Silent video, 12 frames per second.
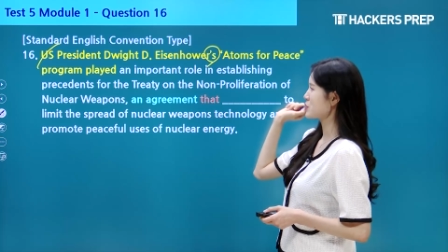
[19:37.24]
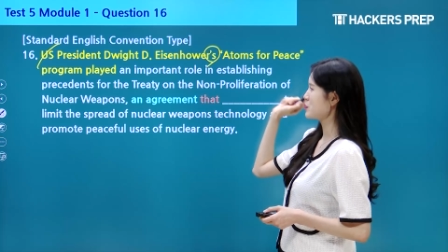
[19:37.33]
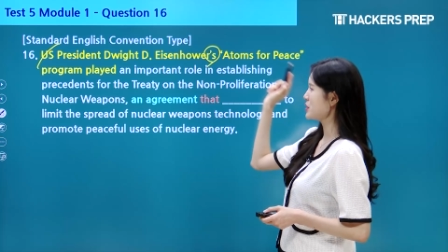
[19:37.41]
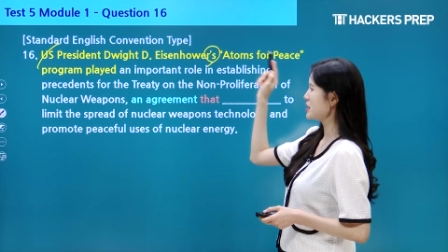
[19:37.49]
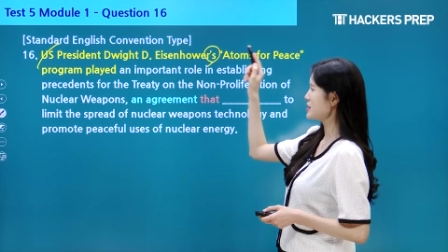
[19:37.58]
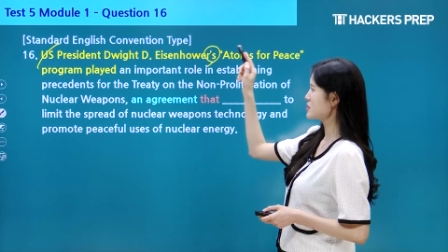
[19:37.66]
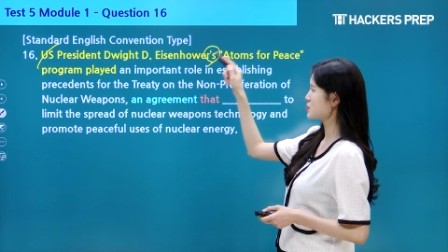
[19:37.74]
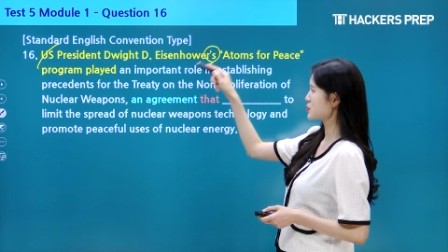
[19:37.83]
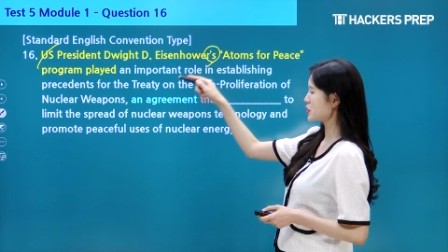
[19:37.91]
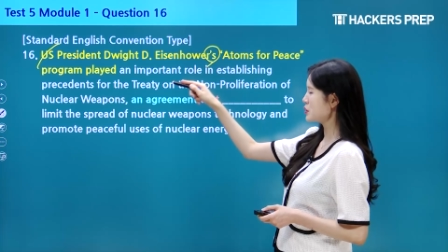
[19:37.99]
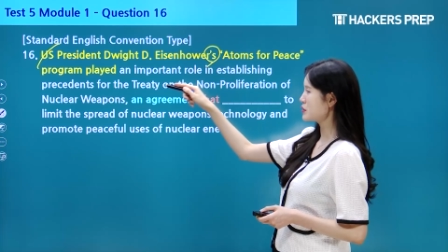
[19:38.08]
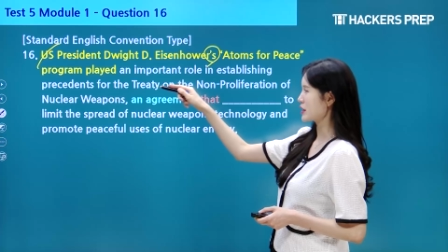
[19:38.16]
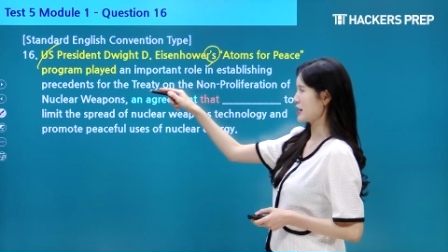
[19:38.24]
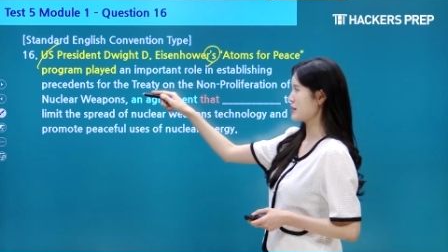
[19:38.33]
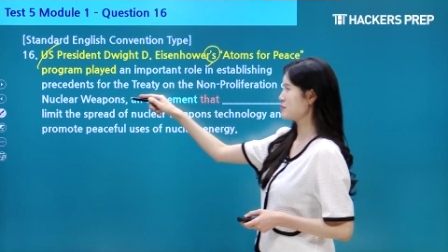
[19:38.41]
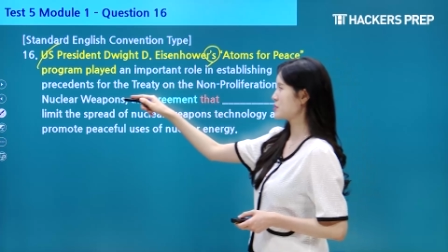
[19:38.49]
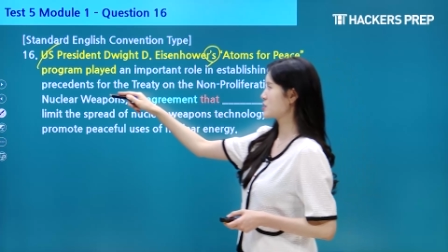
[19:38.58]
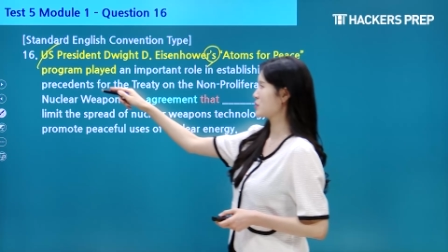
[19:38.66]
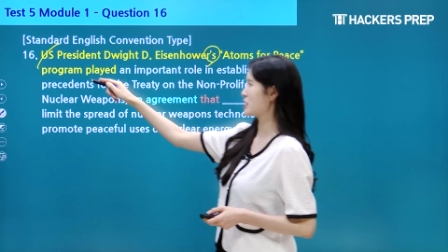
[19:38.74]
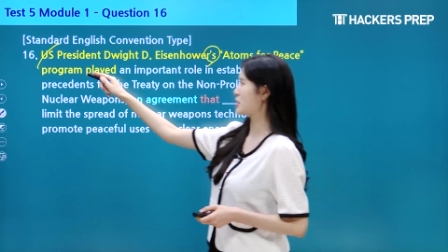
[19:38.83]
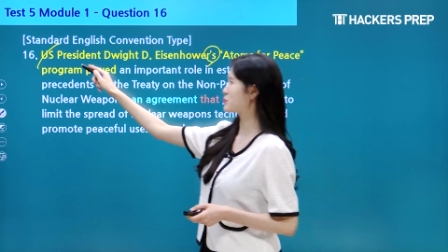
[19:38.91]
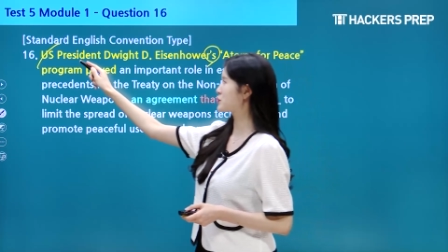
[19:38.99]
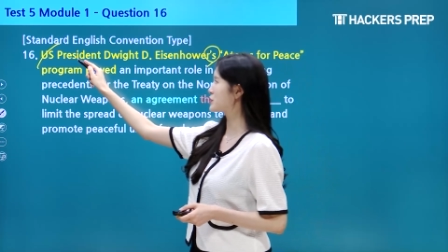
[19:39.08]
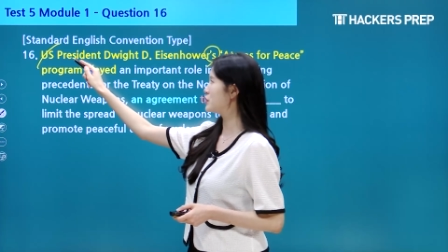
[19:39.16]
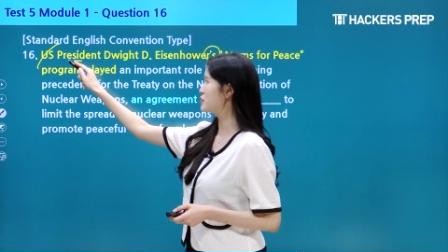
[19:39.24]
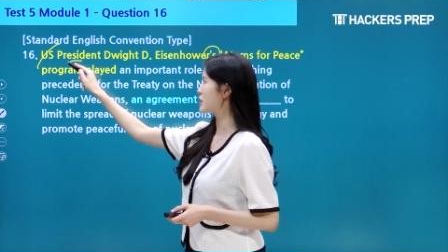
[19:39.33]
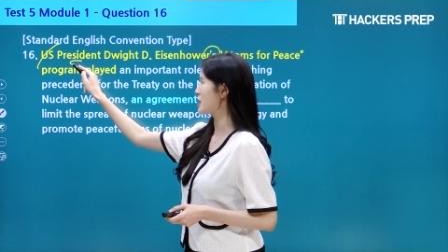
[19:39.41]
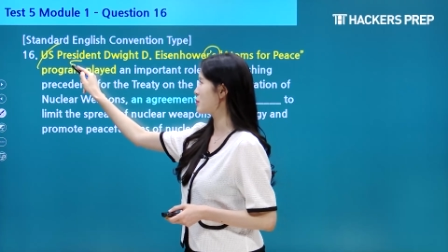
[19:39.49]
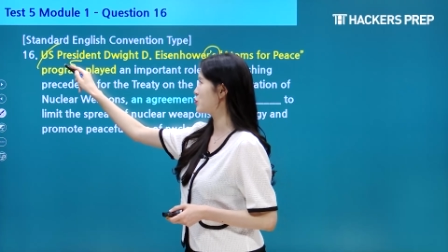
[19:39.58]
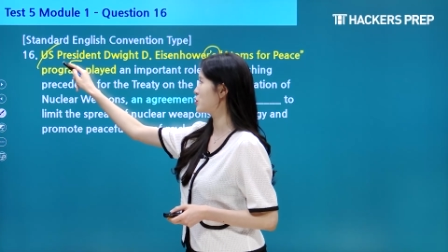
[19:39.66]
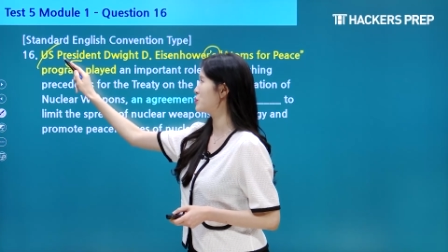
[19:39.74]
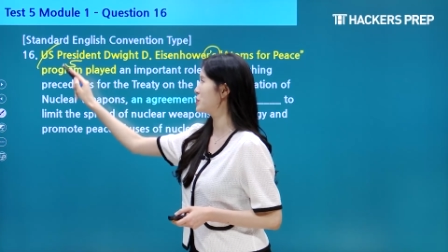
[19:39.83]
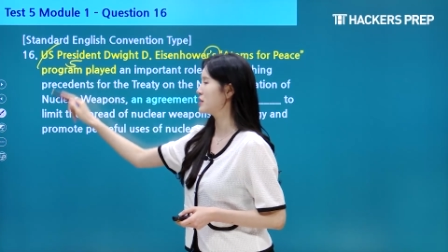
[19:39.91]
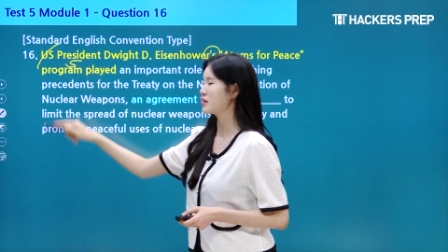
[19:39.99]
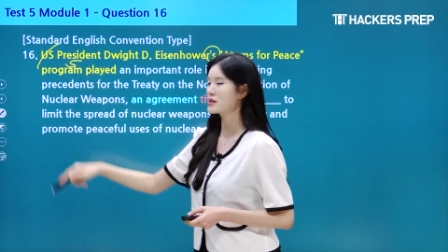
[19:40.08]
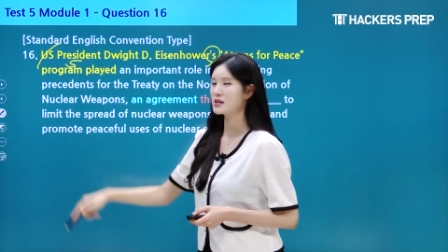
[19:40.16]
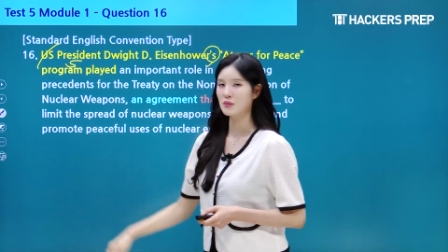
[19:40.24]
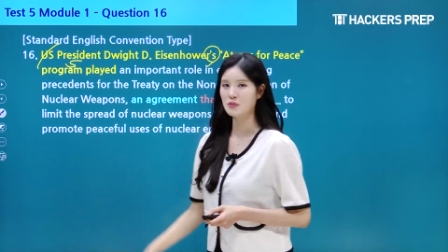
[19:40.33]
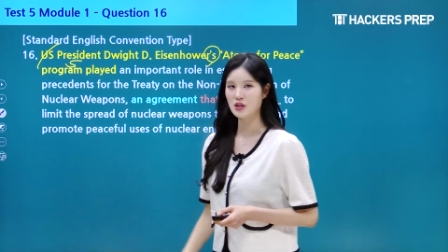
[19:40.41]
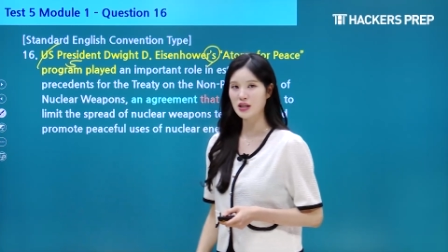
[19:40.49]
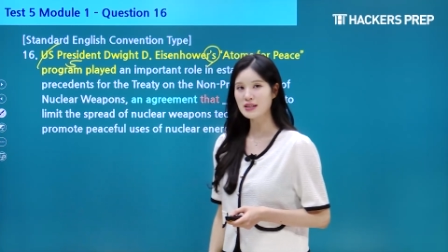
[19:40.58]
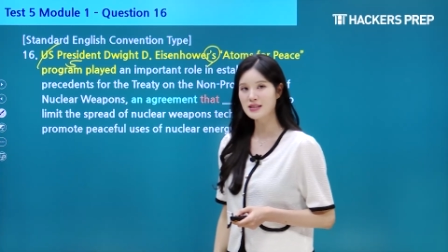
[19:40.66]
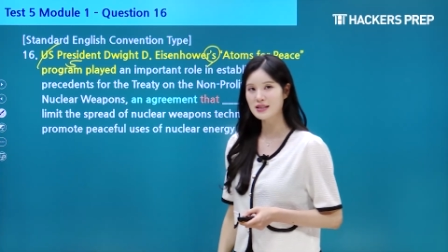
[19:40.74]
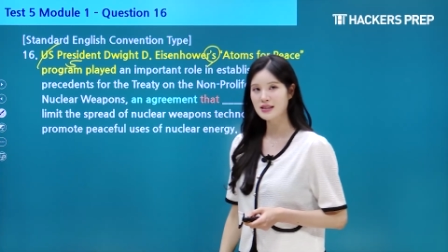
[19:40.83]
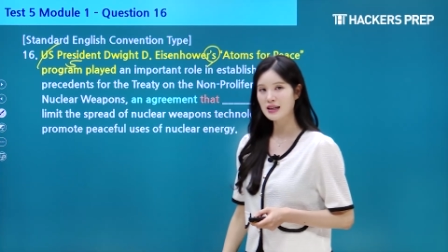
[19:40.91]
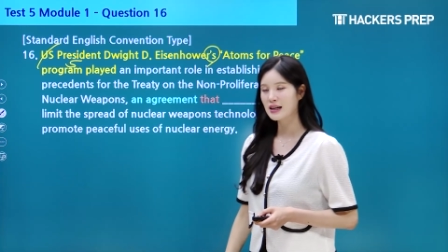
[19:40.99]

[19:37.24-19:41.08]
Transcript: for Peace program, so that program would be the subject,